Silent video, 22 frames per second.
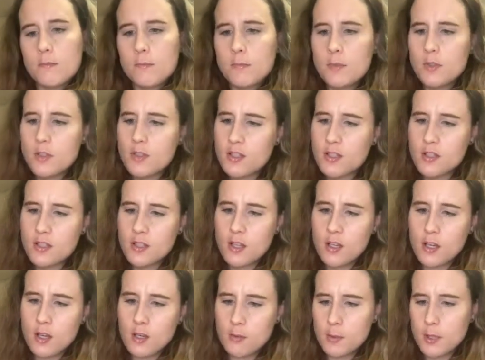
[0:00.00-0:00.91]
does it say
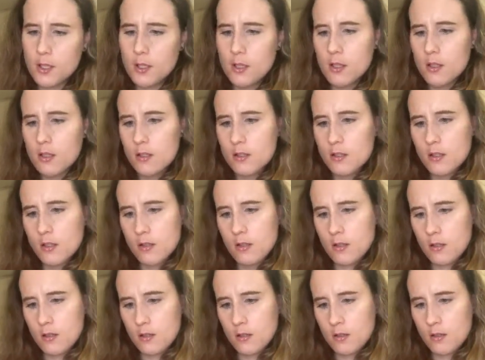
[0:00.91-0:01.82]
how big it is?
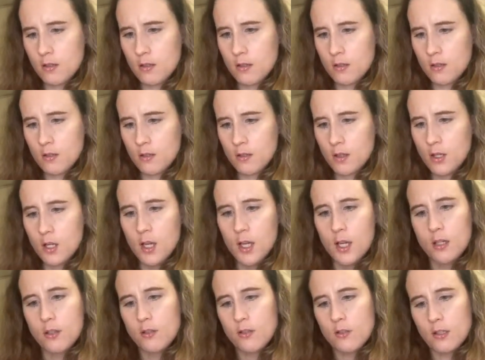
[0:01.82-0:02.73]

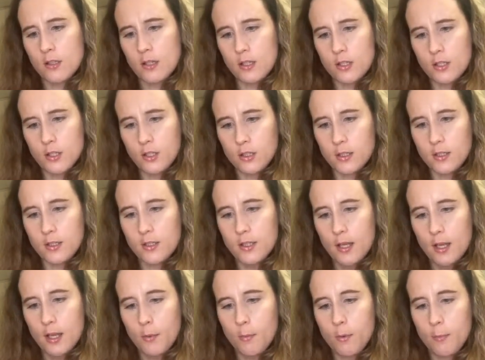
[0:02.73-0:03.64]
It doesn't actually
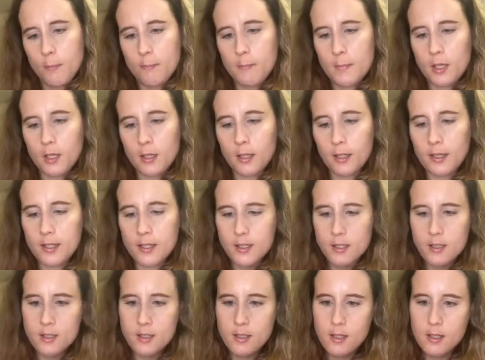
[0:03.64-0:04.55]
say what
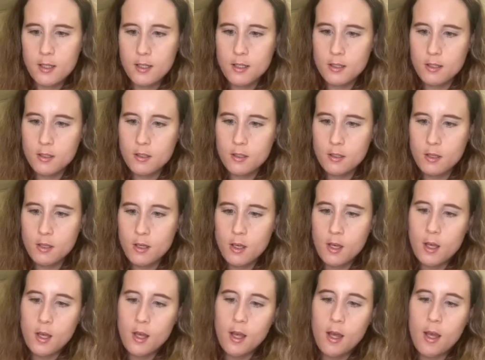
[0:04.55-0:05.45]
milliliters it is,
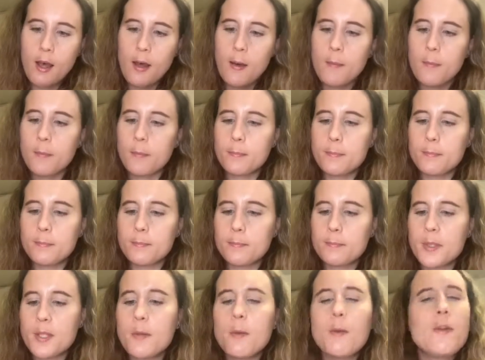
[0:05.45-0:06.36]

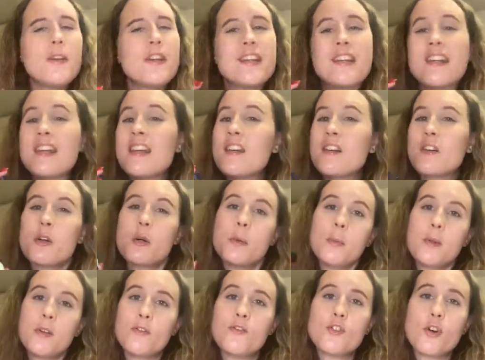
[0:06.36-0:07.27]
but you only need a
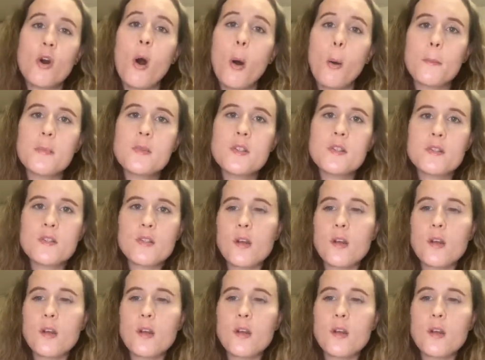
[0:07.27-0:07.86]
couple of drops.